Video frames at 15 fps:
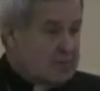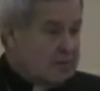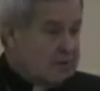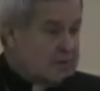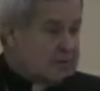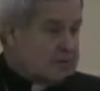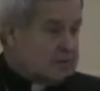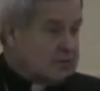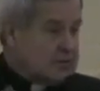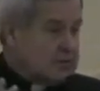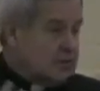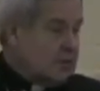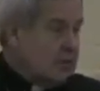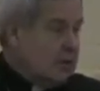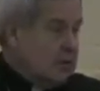peace which
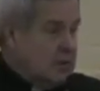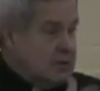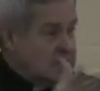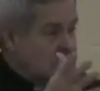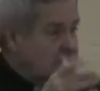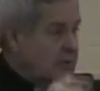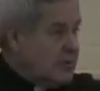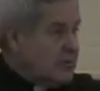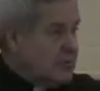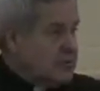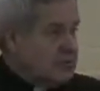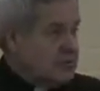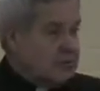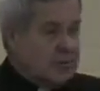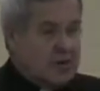is available
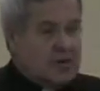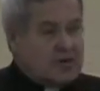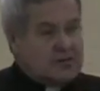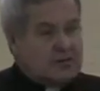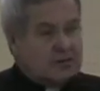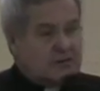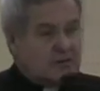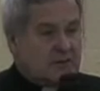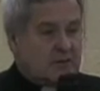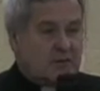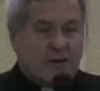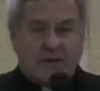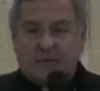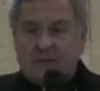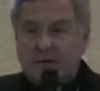through the parish, and if they don't
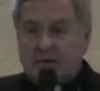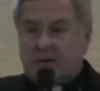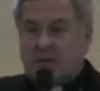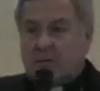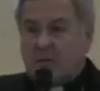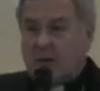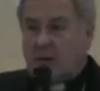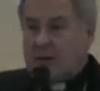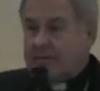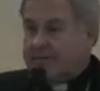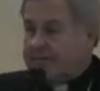have it, they can get more.